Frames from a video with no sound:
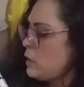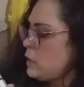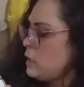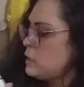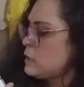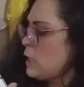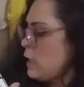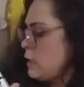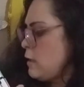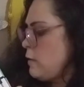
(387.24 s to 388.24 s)

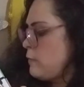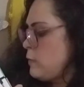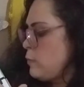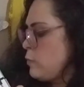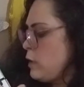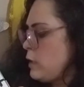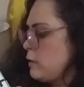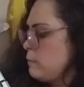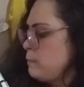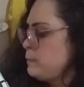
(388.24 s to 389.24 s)
inside of the
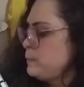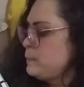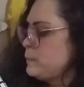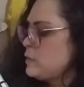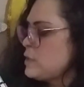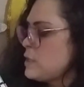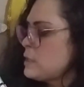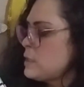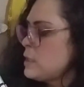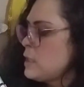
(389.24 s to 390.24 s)
bread, just
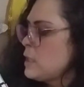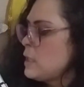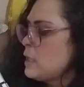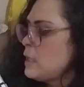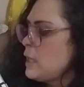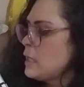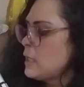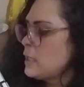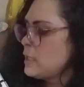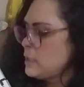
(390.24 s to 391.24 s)
like
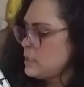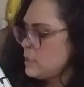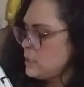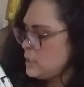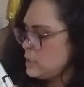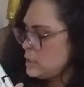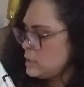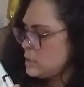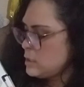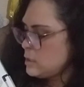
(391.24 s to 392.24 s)
this.